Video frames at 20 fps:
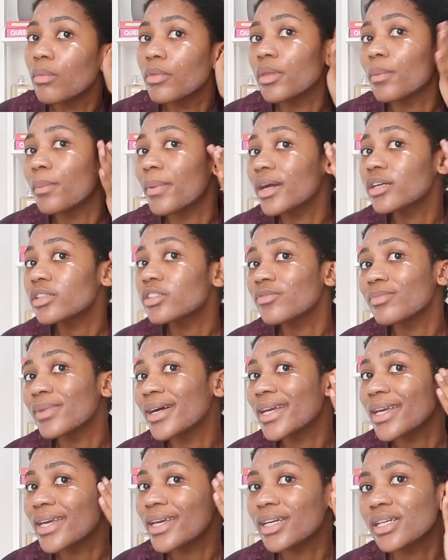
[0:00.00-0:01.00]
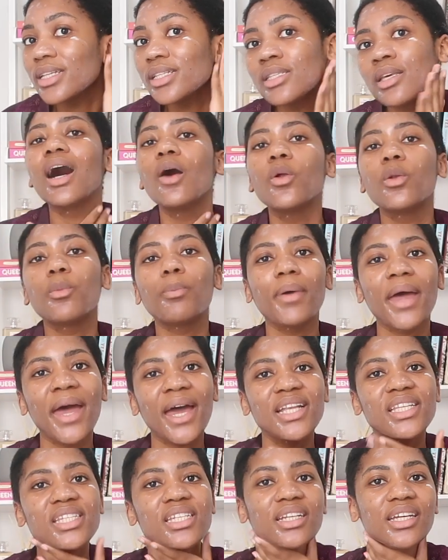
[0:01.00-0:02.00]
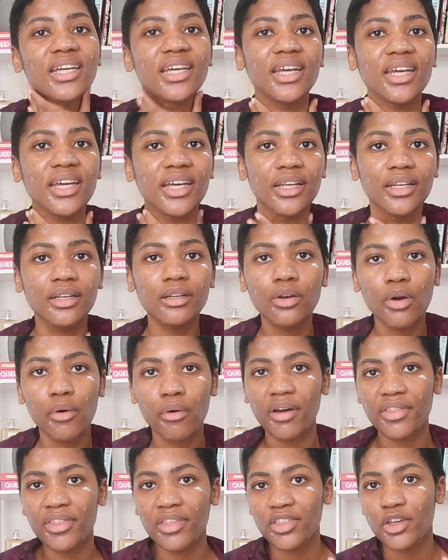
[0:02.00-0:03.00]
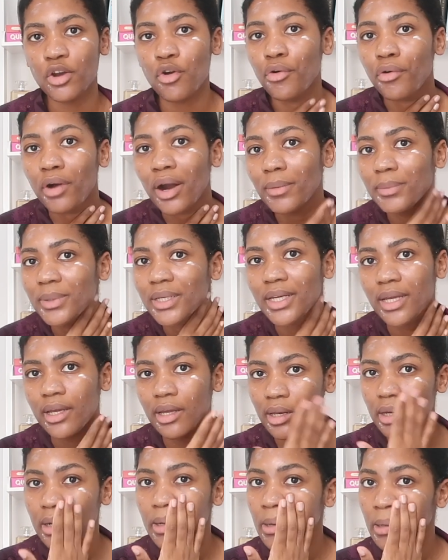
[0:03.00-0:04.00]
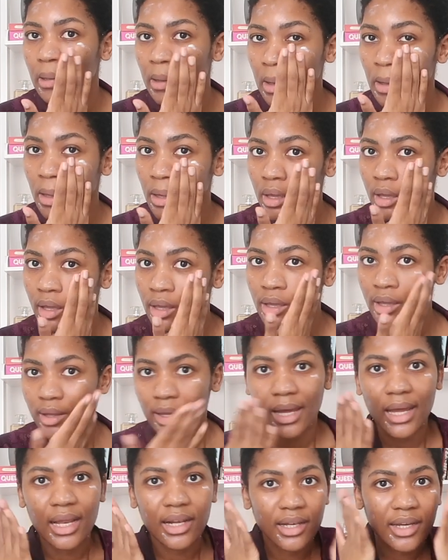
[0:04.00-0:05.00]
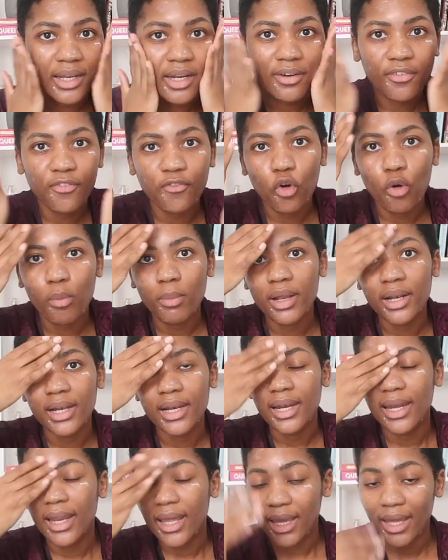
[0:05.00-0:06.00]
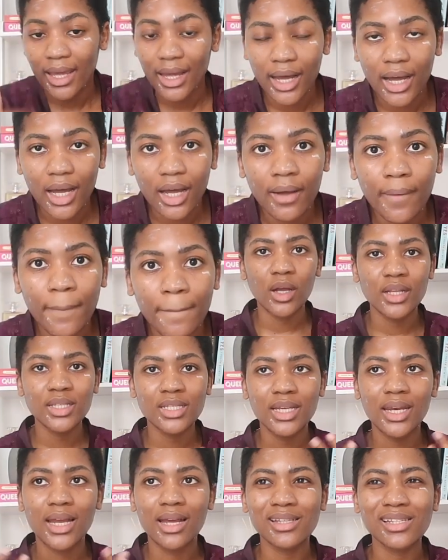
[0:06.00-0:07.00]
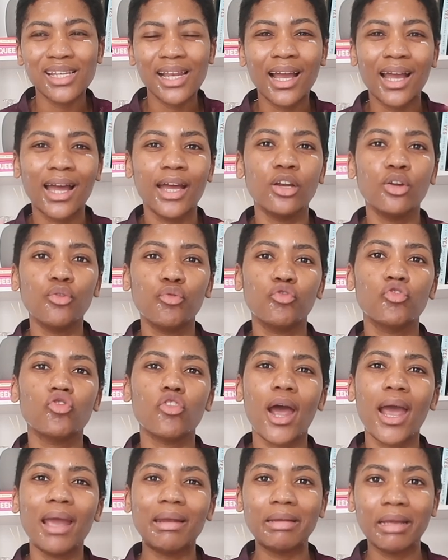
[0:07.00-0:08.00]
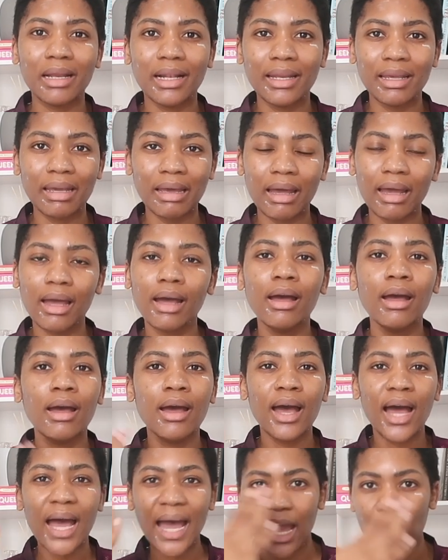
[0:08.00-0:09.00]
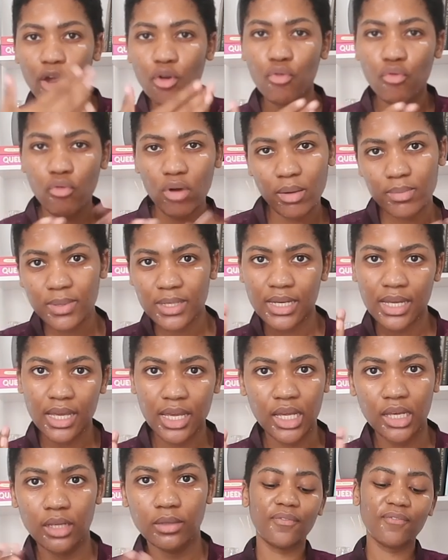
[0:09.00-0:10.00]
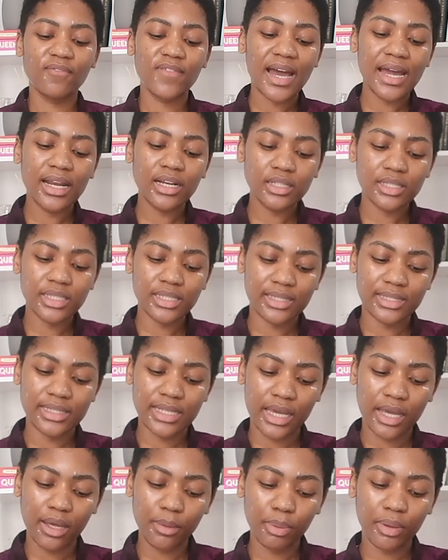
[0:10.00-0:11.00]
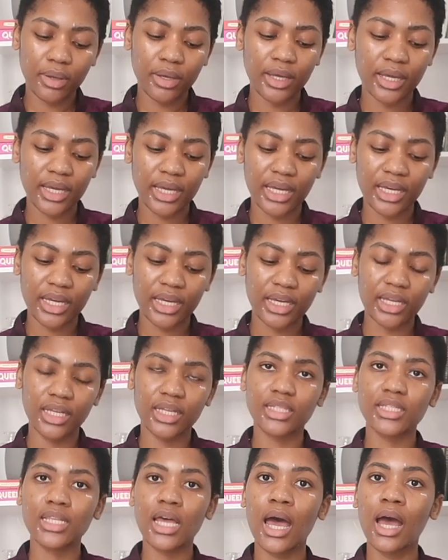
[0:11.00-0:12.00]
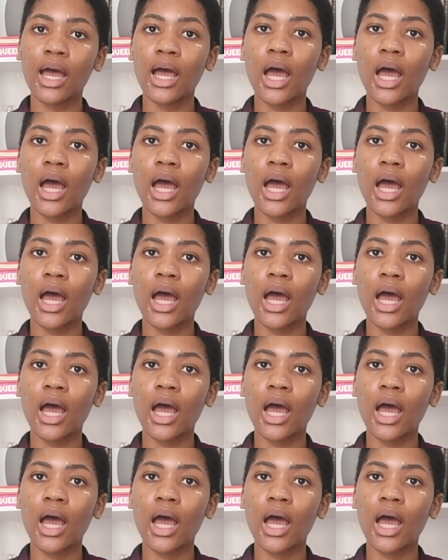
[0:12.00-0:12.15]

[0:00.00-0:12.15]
the backs of my ears. I will pat it in rather than rub it in and let it form a layer. Once it has like kind of dried clear, I rub it in. The final step is